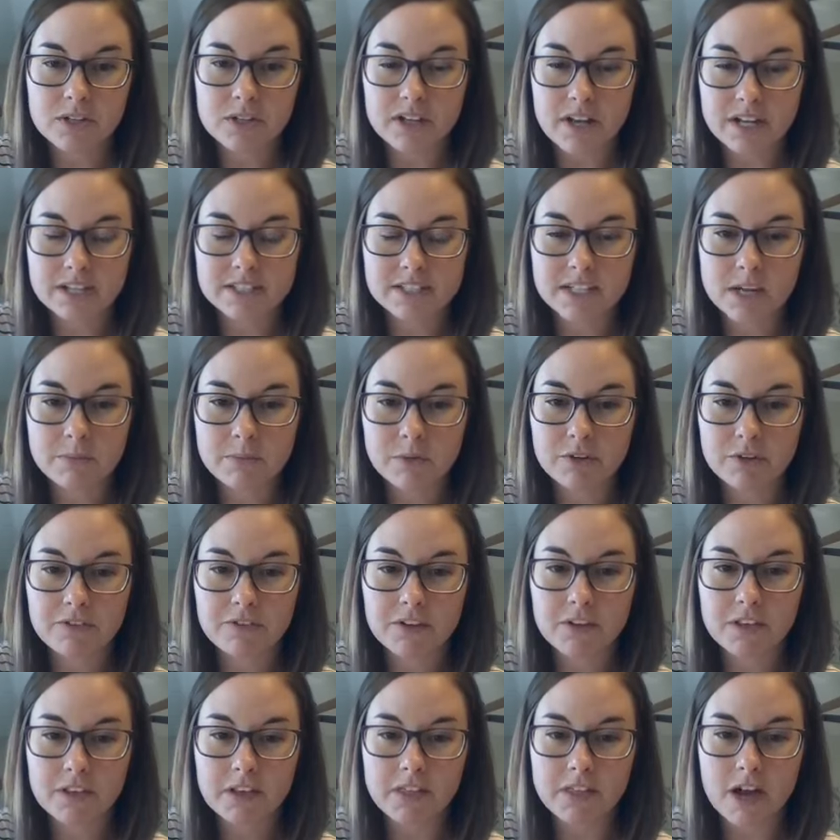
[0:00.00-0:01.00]
So the next time you're
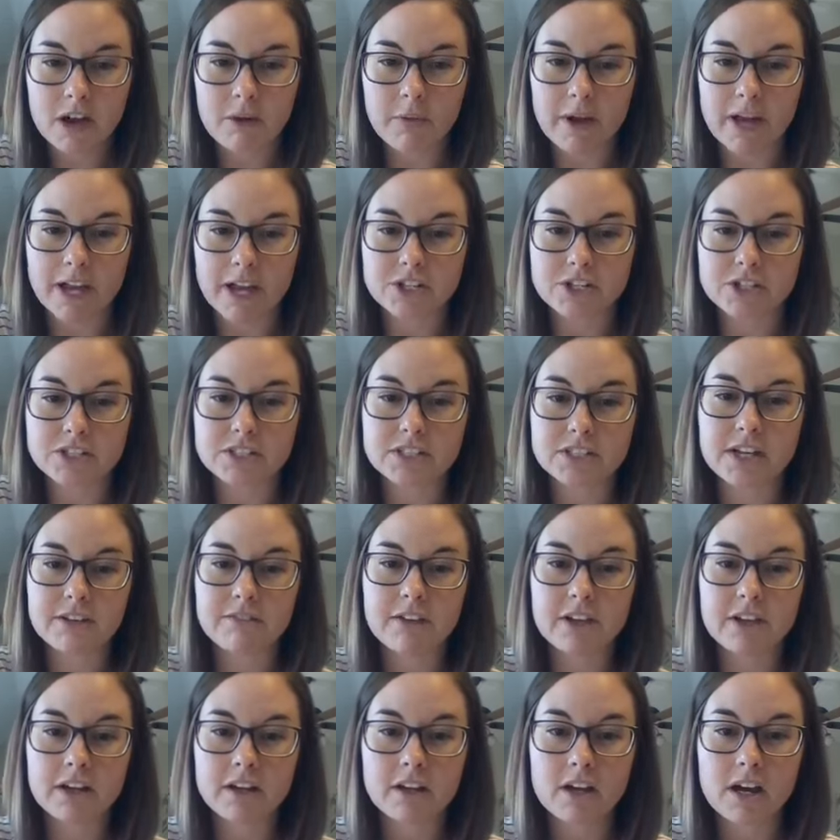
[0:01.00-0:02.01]
feeling that way, just
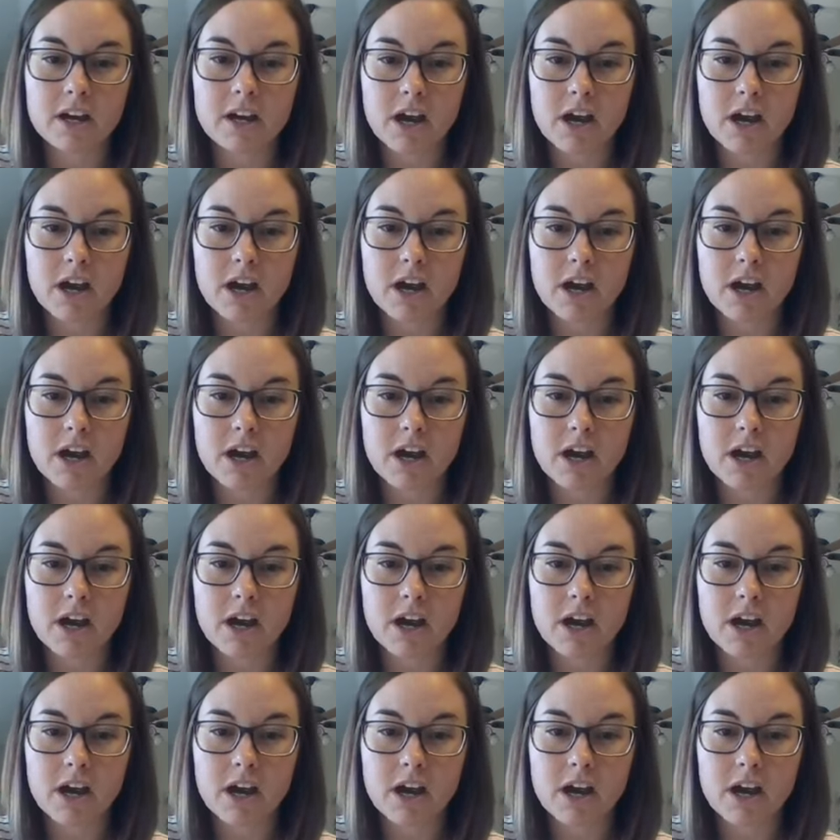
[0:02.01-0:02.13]
give it